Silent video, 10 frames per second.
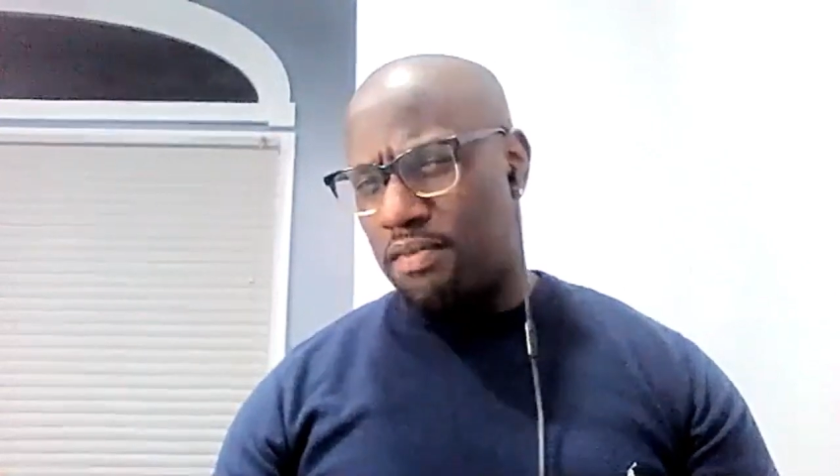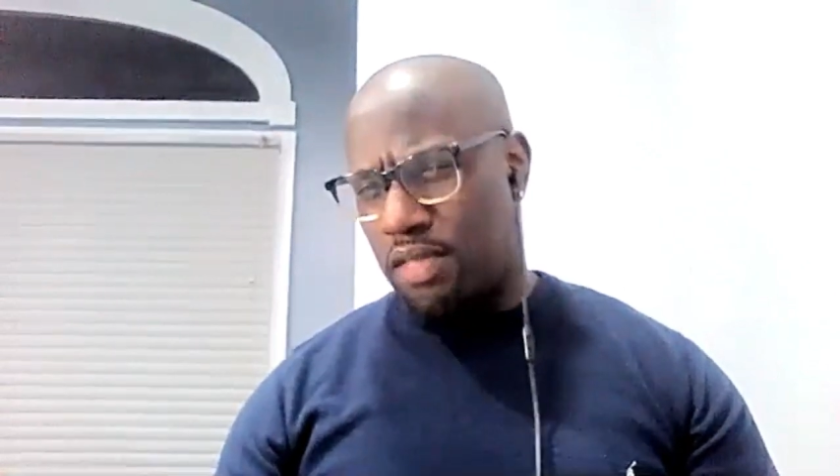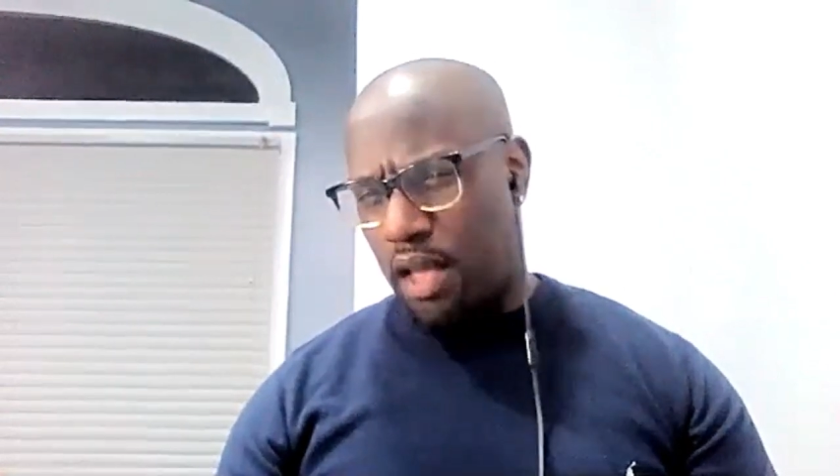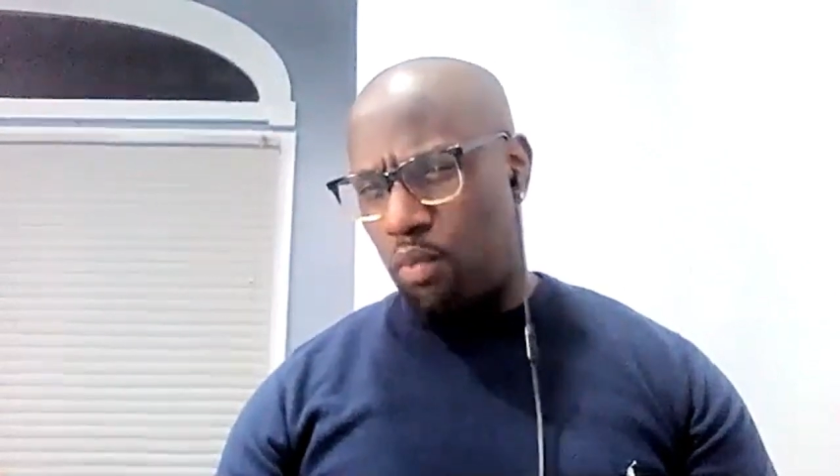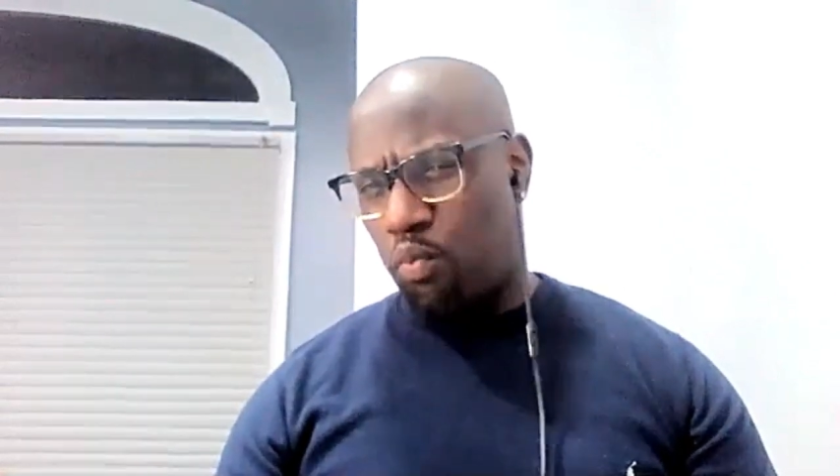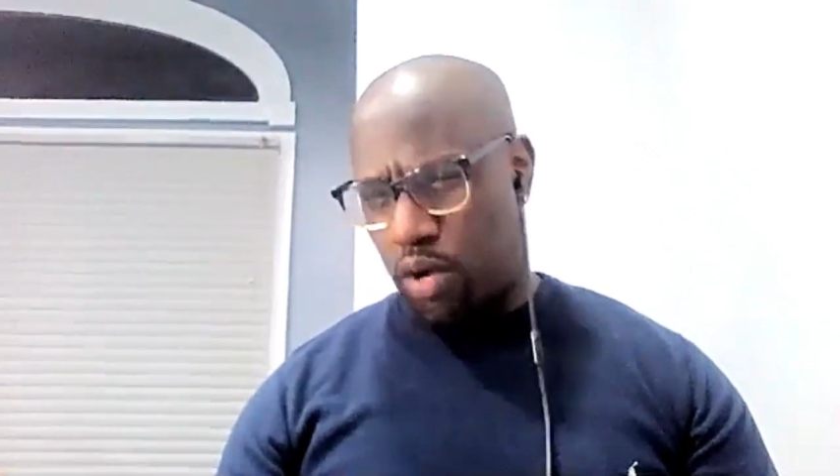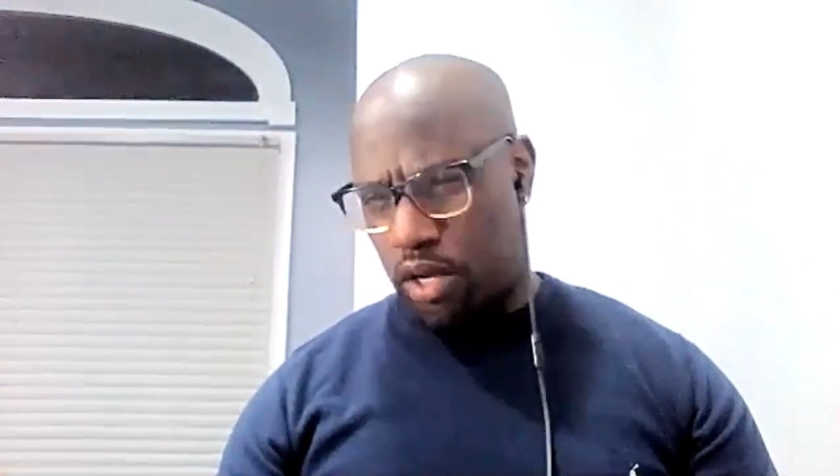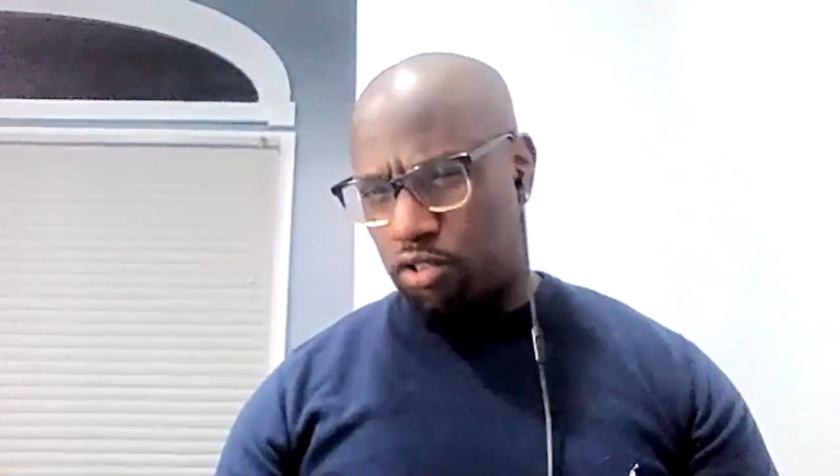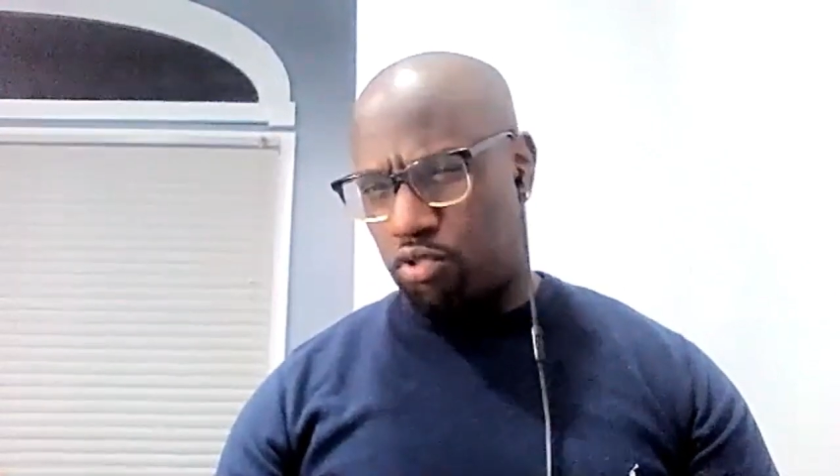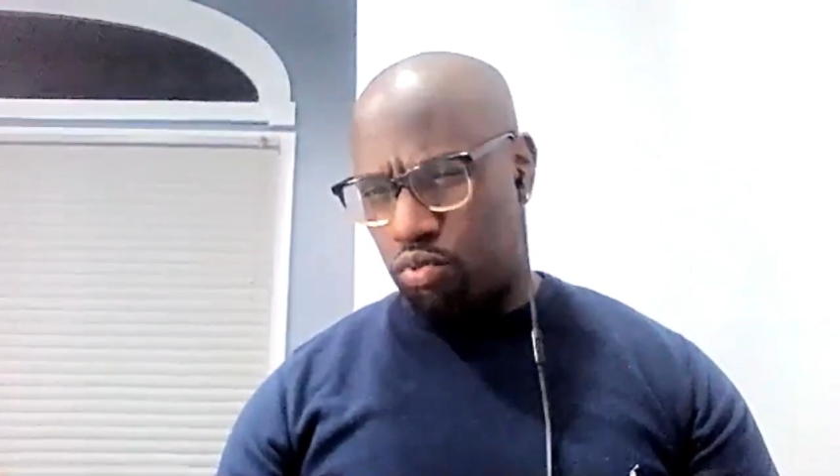they went
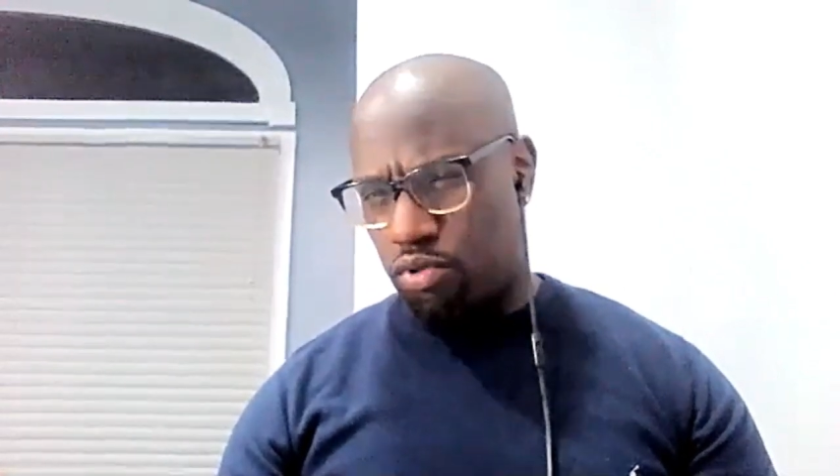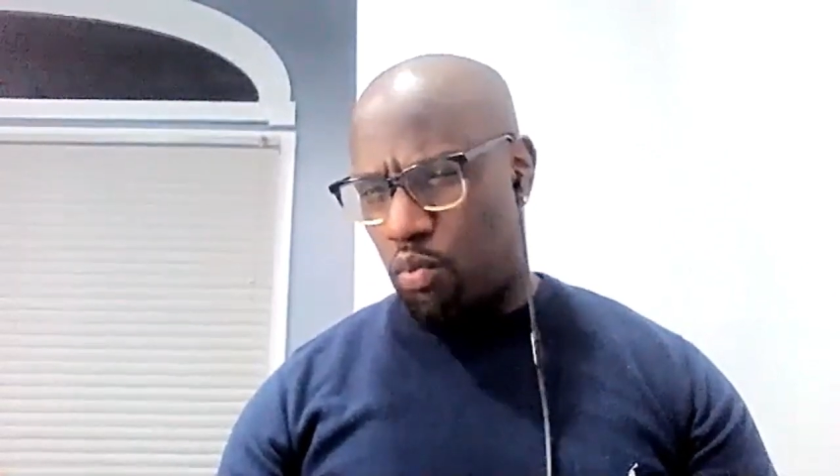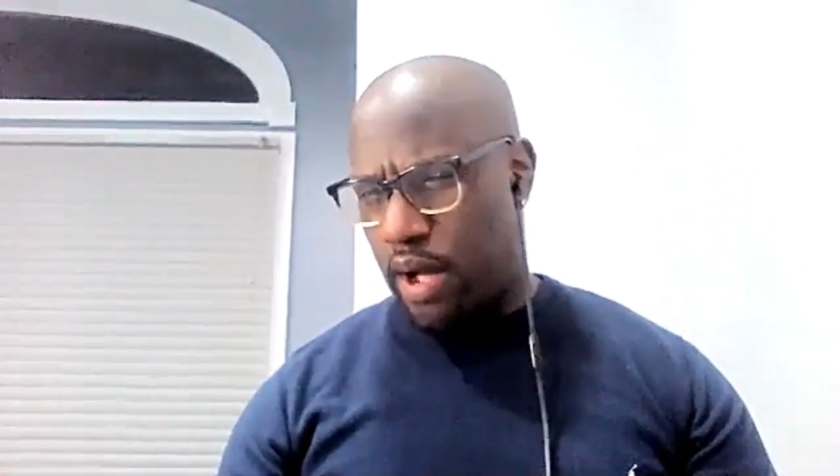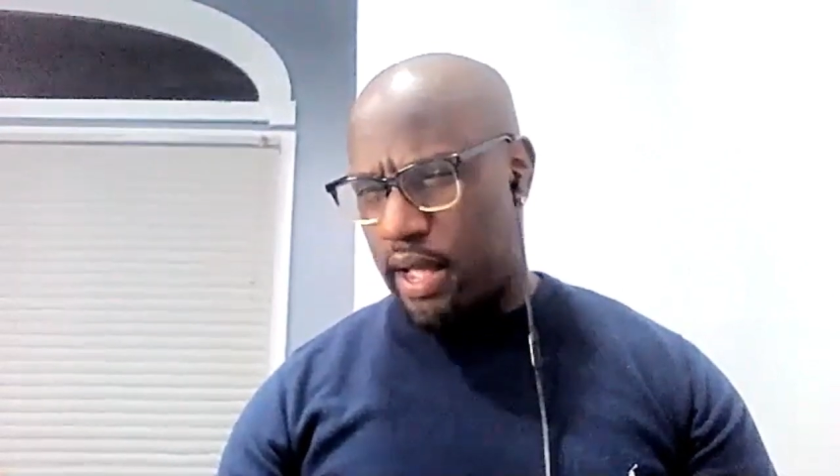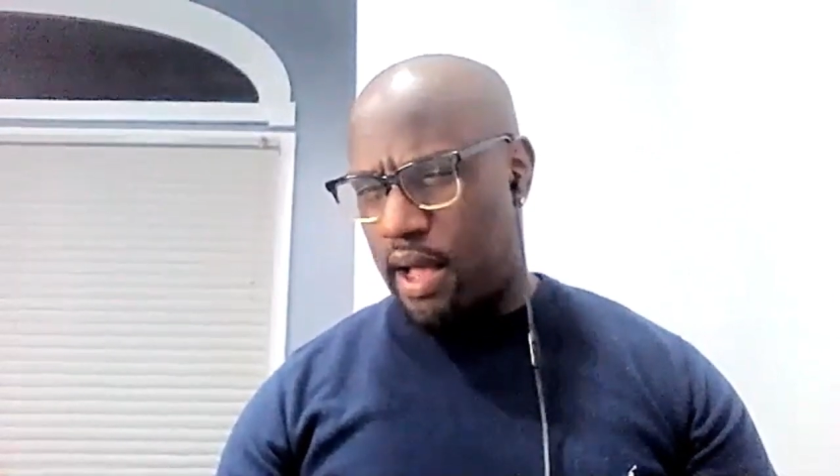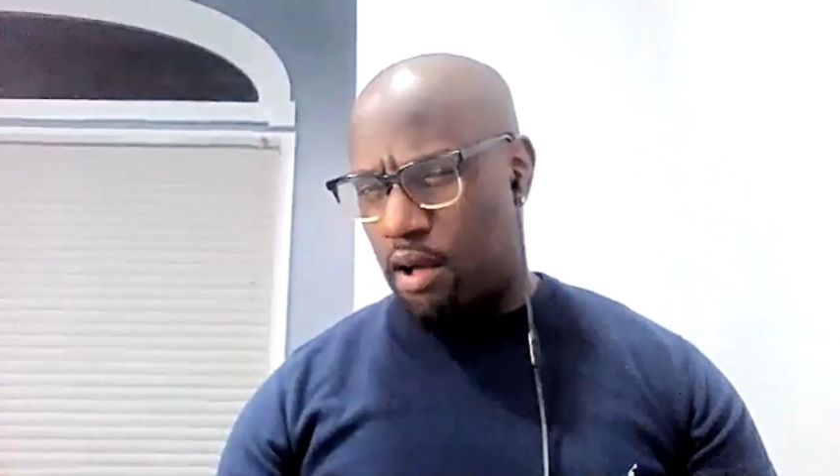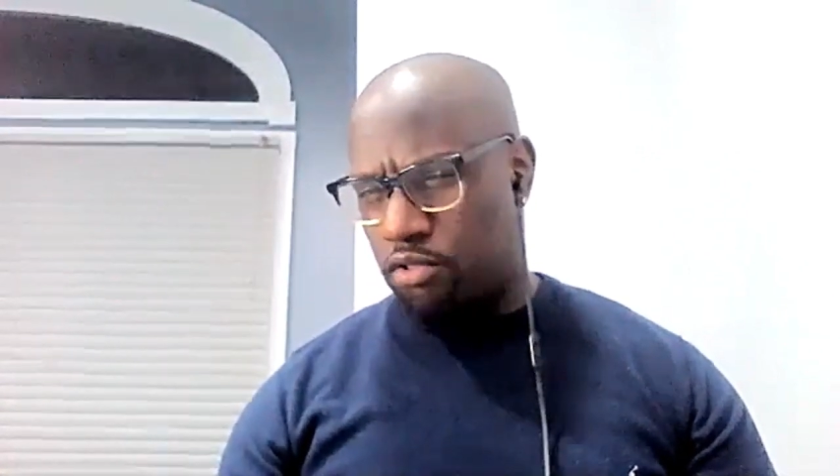to the White House.